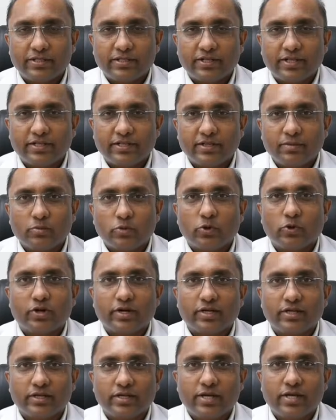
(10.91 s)
Center,
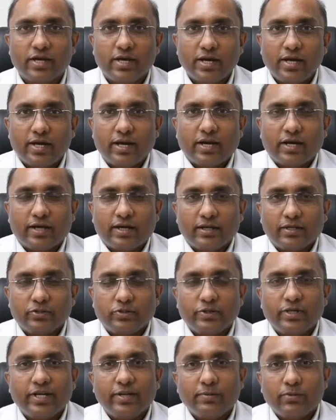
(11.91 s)
Moharak.
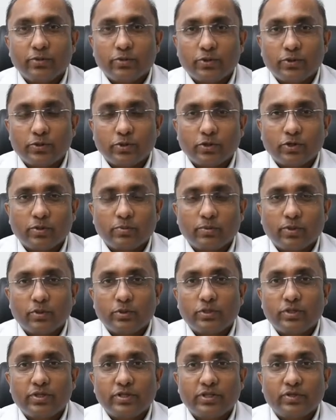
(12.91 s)
Today I am going to talk
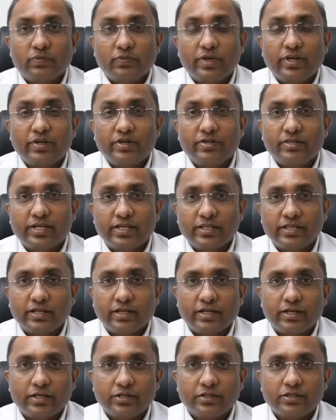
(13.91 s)
about the various health
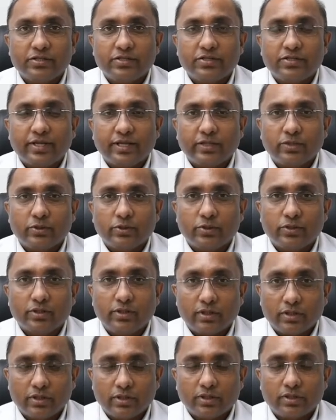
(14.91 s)
conditions that could
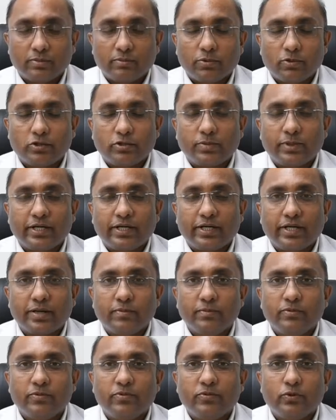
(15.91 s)
possibly
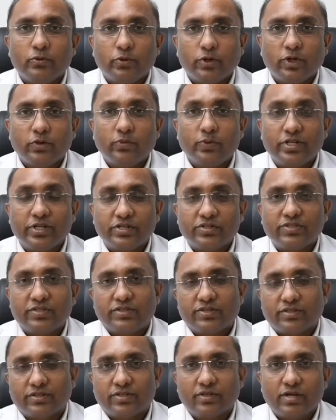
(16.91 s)
come during winter
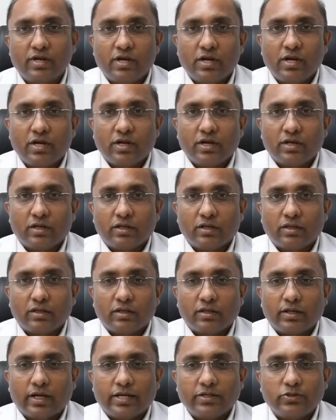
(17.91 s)
season.
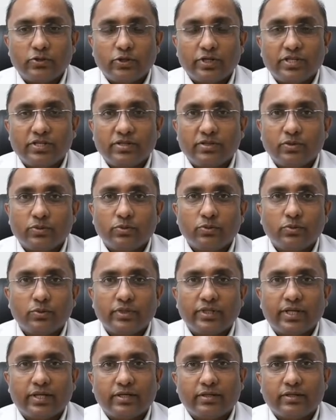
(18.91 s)
As you can know
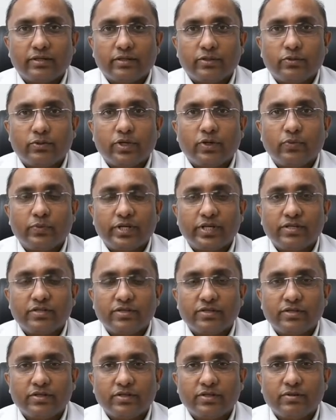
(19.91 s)
that during winter
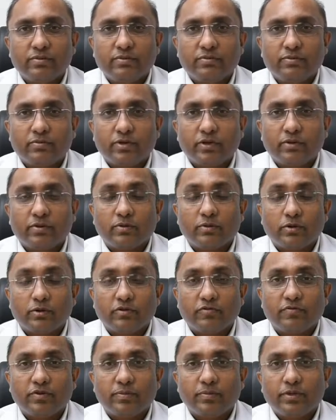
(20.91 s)
season a lot
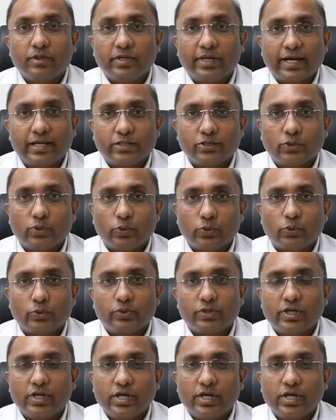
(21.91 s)
of people catch cold.